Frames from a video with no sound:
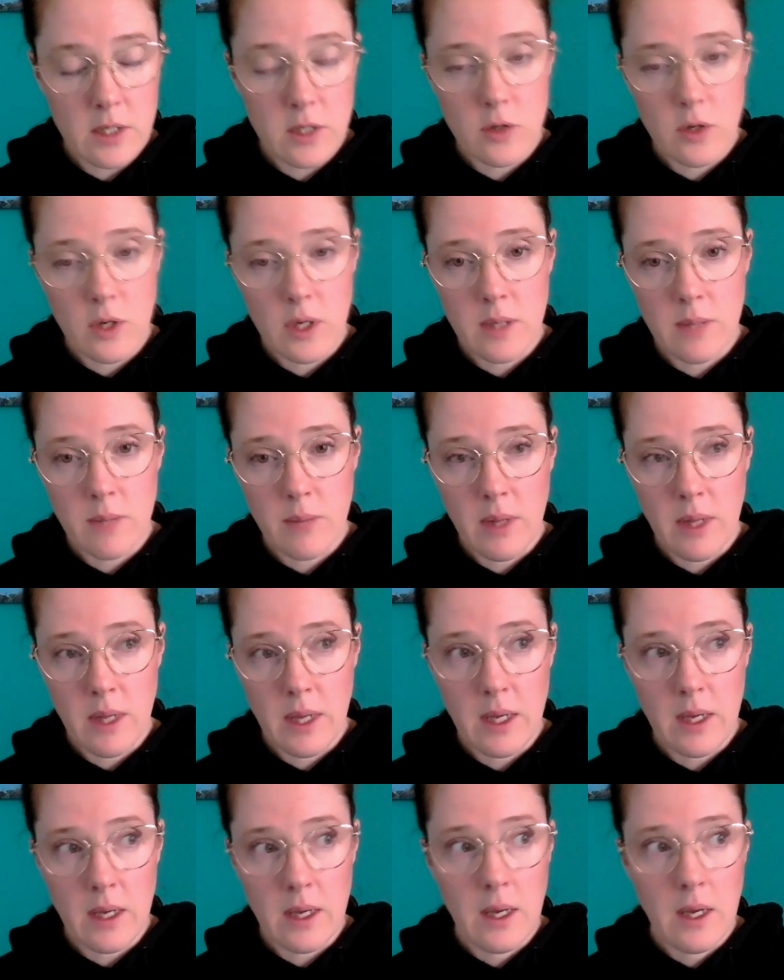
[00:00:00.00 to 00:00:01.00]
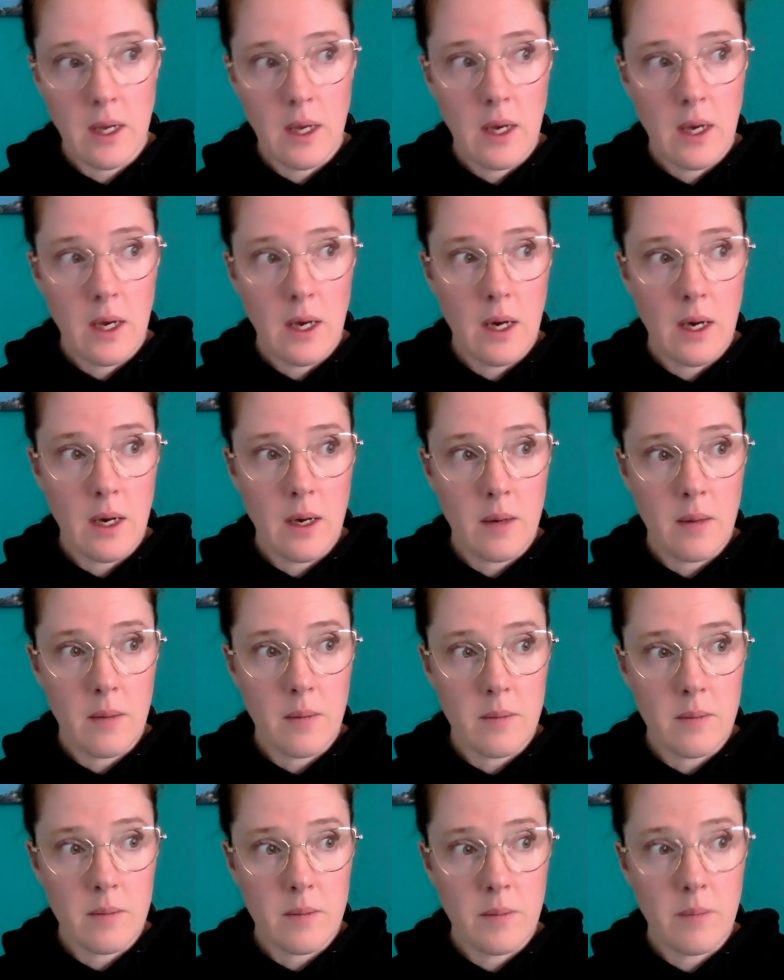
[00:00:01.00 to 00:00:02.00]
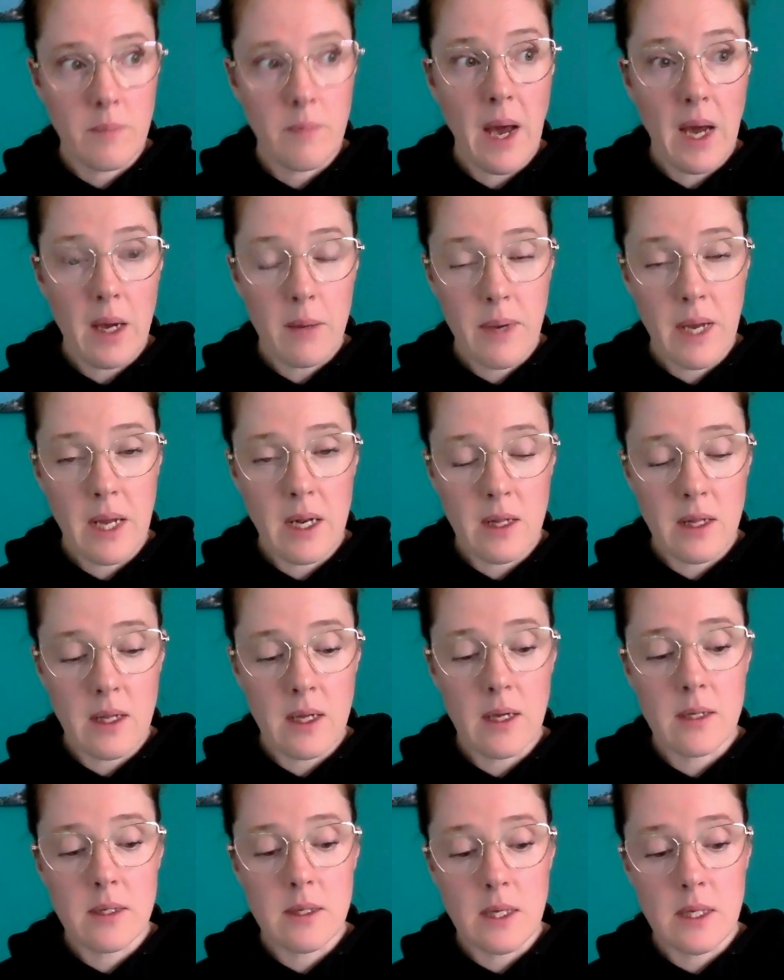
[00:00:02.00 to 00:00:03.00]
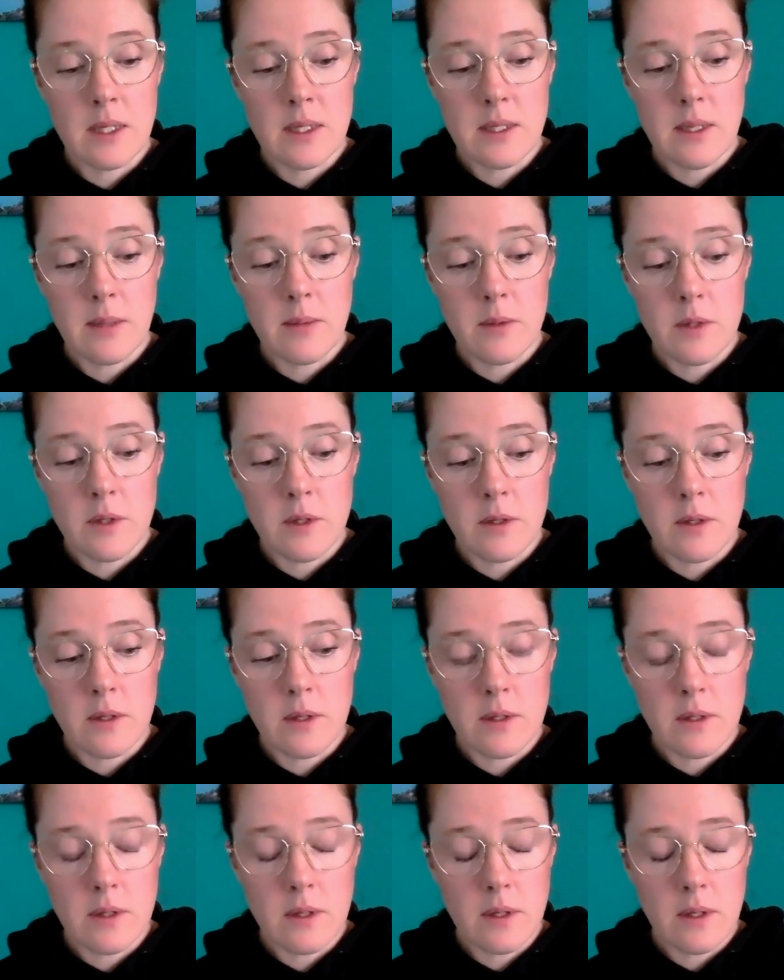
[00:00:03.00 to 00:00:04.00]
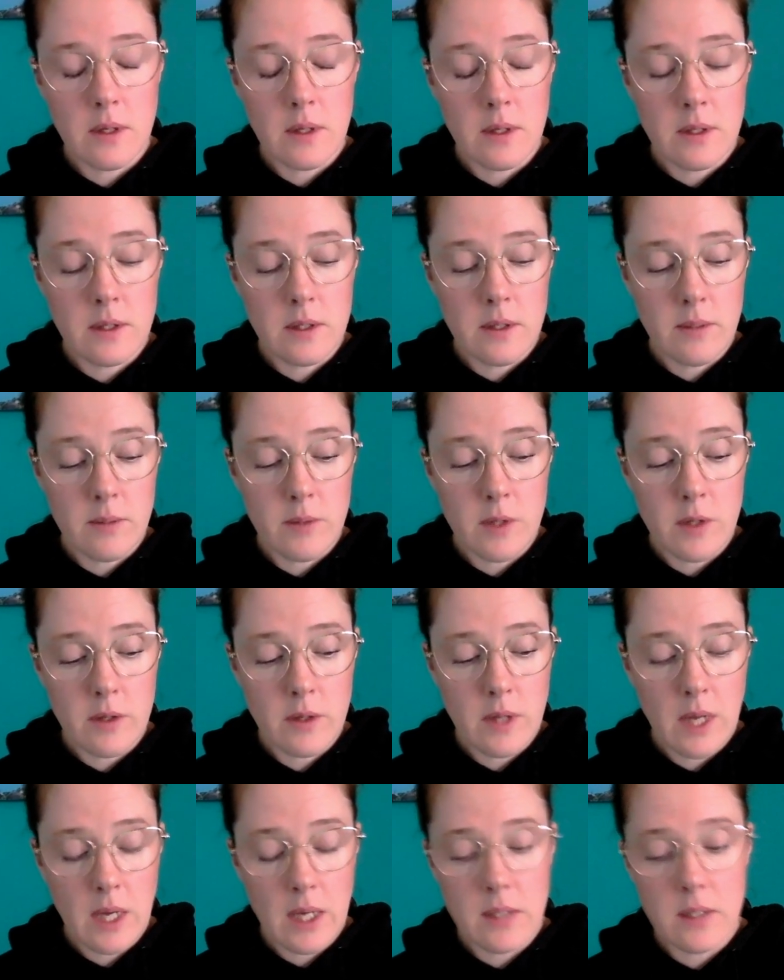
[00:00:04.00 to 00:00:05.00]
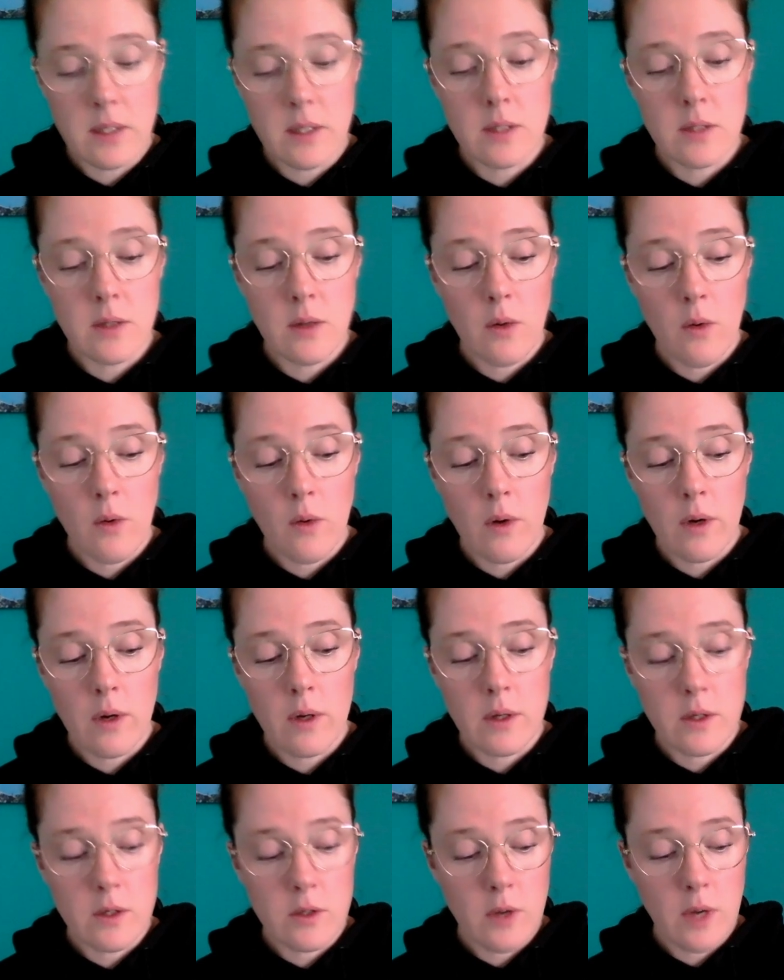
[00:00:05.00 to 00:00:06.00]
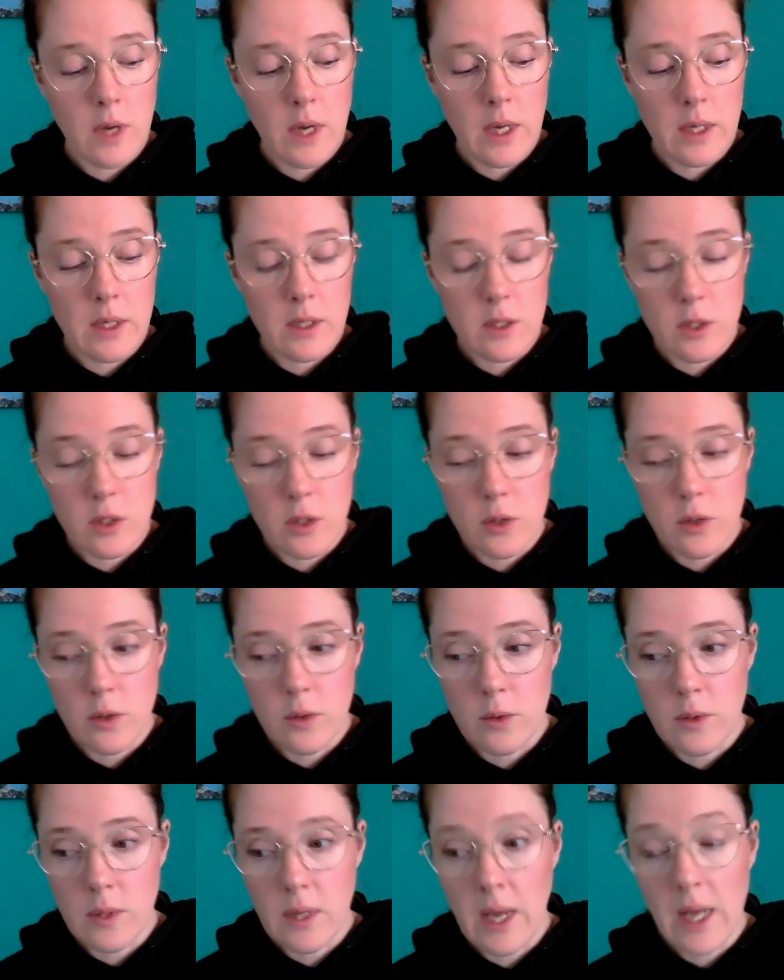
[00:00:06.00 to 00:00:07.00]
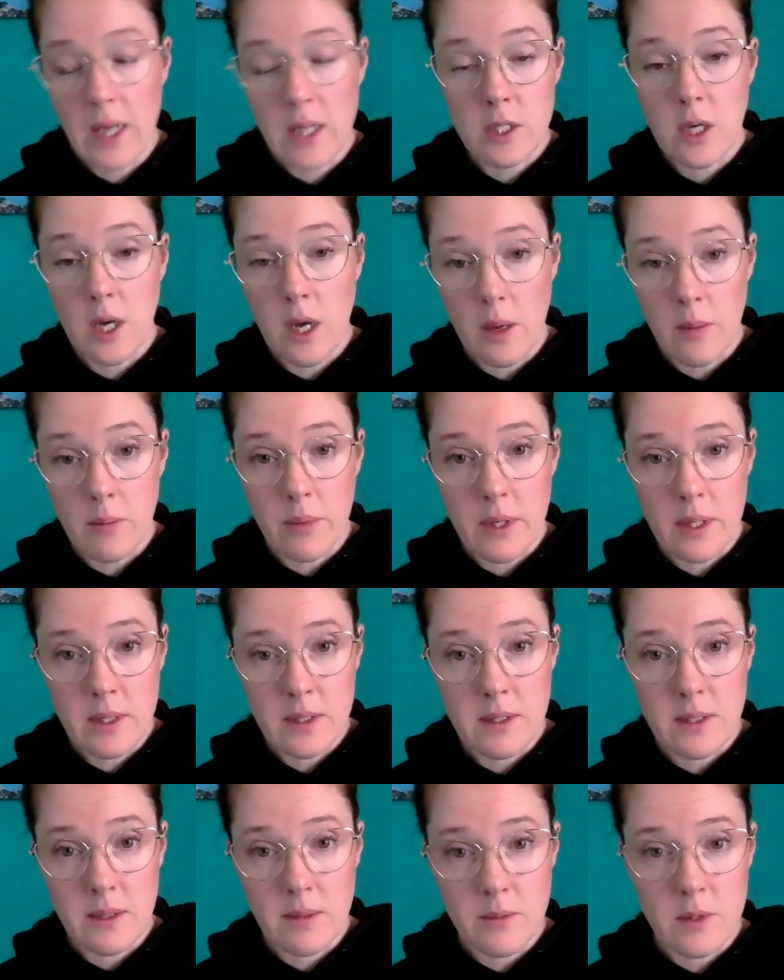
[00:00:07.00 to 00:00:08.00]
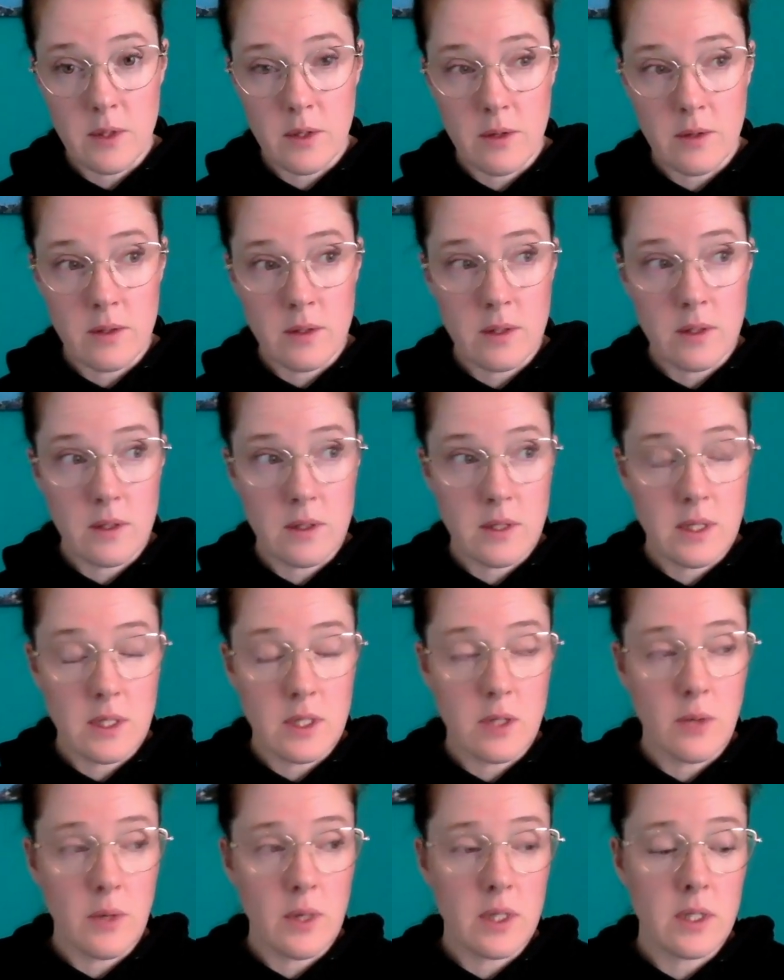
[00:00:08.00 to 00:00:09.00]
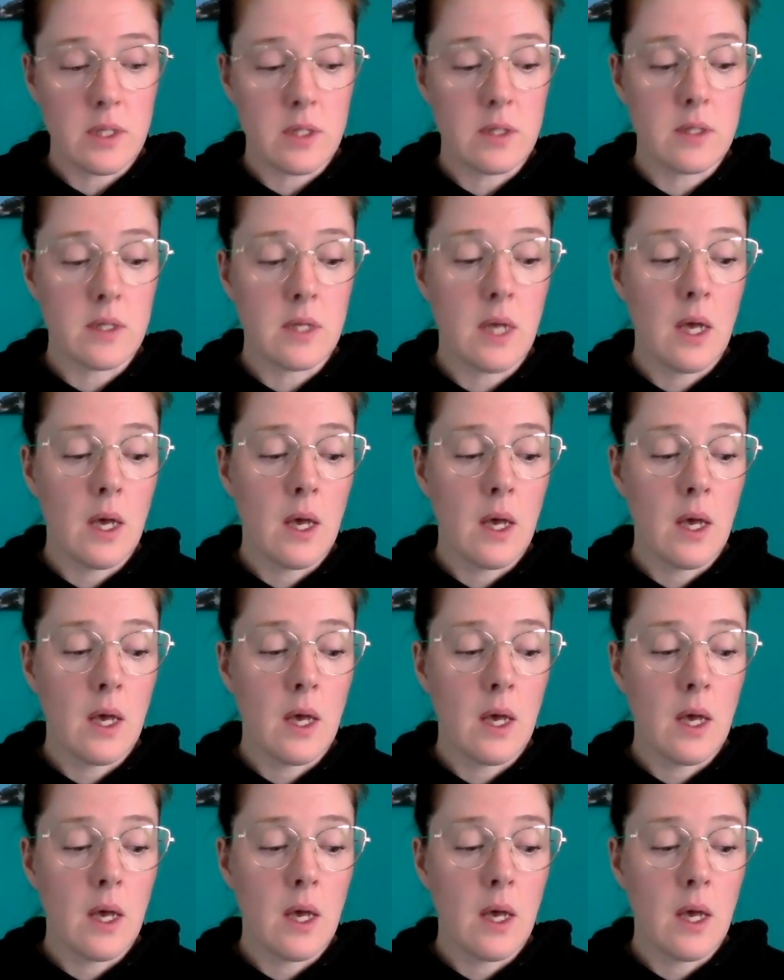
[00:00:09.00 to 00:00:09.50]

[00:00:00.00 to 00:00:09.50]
trying to play backpedaling in some certain cases, or trying to catch up in some certain situations,